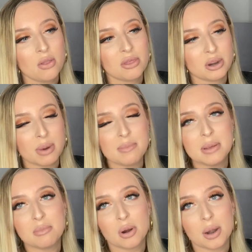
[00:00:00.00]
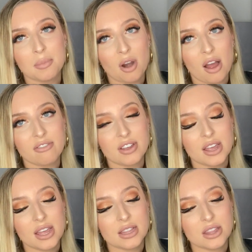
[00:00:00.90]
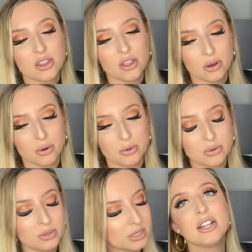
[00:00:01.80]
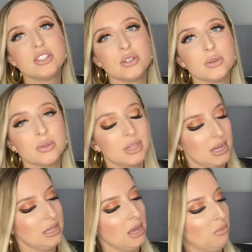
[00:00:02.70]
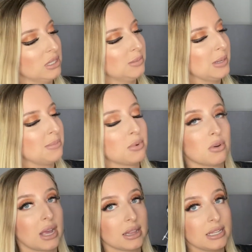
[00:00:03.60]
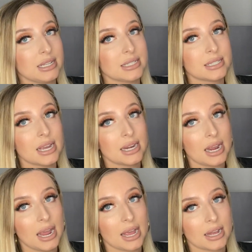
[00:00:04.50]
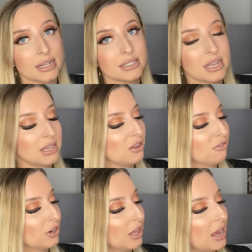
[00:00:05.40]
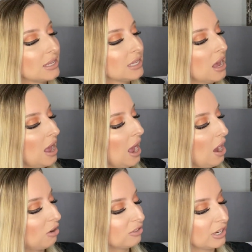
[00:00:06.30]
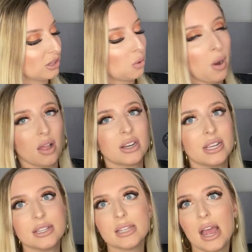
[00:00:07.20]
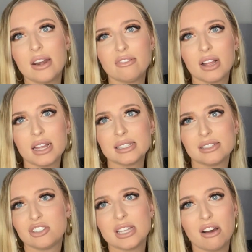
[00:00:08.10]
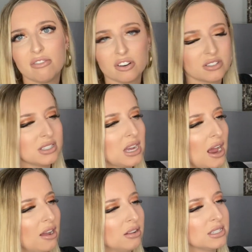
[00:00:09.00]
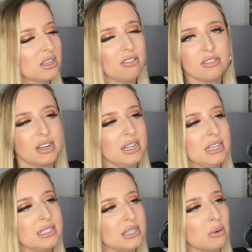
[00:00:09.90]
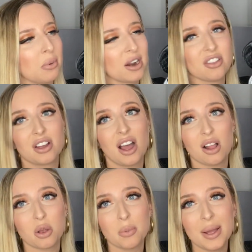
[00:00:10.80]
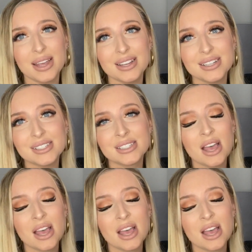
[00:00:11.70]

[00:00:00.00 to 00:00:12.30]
there might be more profit in those. I do think that once people get these in hand and they realize how great the quality is and realize just how versatile and stuff and easy to wear the colorway is,